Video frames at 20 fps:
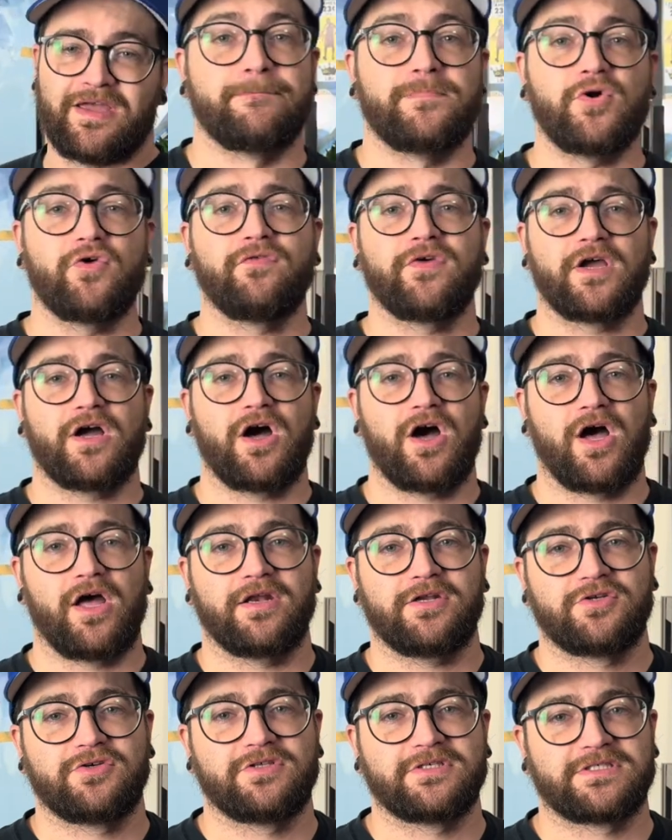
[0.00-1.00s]
Moving
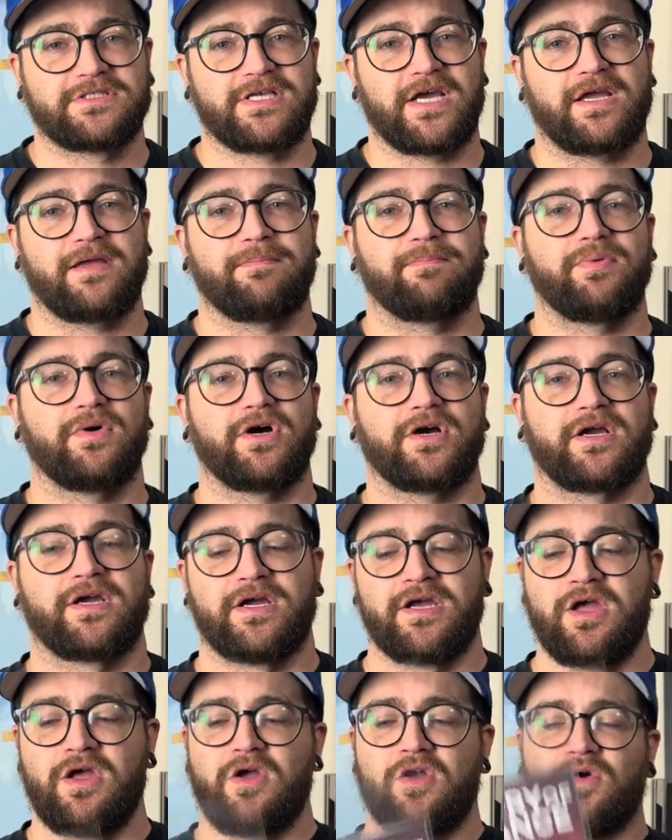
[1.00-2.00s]
on to the second book,
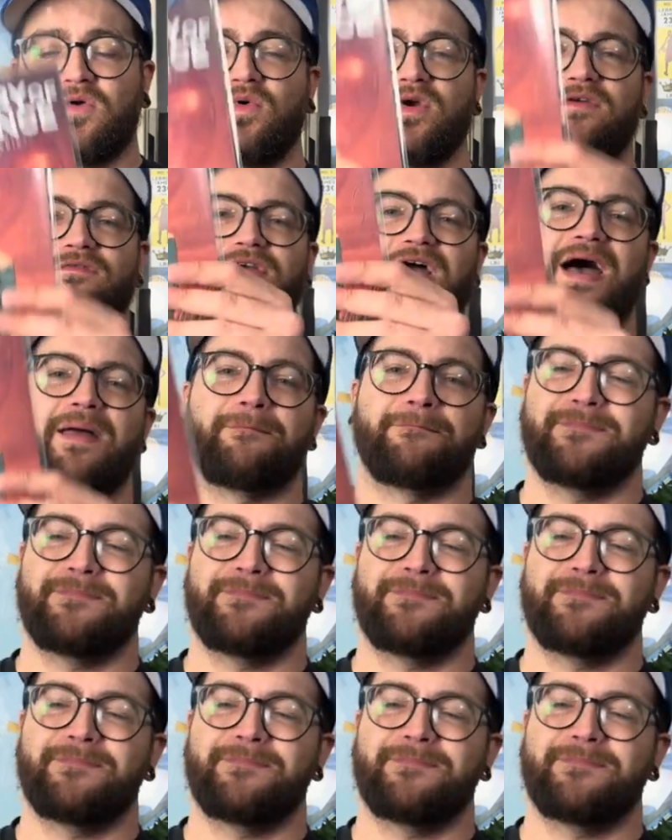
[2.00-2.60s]
we've got